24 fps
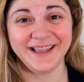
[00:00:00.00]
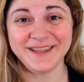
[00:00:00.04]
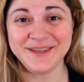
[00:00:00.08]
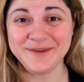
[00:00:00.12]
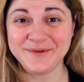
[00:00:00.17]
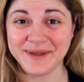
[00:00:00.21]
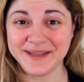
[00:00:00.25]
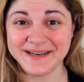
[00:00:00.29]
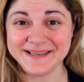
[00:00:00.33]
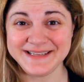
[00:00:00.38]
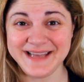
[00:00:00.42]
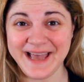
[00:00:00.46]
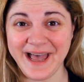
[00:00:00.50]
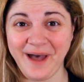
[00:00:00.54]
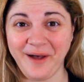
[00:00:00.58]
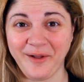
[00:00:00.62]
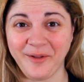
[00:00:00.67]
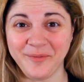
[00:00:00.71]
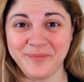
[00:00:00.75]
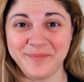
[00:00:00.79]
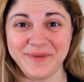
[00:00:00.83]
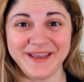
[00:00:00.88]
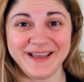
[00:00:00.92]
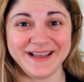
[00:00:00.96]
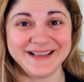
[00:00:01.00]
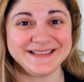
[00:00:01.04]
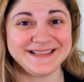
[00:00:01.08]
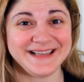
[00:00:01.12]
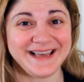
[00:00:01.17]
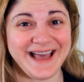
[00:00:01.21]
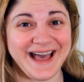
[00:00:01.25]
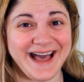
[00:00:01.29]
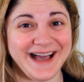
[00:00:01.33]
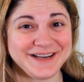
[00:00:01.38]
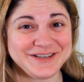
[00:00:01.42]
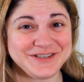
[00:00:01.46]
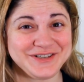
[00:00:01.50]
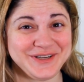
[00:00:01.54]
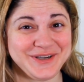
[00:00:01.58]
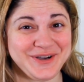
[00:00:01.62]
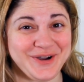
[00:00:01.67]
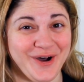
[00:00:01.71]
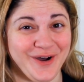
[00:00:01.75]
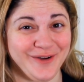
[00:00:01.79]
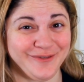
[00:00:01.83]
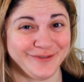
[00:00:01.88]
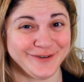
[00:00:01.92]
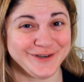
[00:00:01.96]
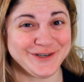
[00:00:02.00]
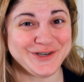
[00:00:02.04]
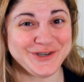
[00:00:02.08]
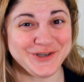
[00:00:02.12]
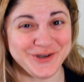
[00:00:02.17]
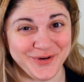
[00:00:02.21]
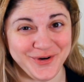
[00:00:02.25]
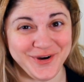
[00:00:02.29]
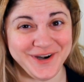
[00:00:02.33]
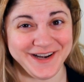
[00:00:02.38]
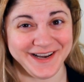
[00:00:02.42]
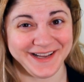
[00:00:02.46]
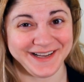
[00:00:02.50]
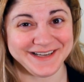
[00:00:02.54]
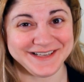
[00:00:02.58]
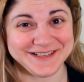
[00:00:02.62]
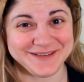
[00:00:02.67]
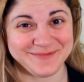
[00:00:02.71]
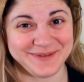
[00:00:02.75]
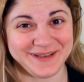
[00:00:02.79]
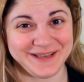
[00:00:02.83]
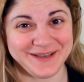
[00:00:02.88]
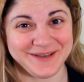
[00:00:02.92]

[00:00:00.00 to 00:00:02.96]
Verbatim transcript: and you can tell because they actually call for shortening to be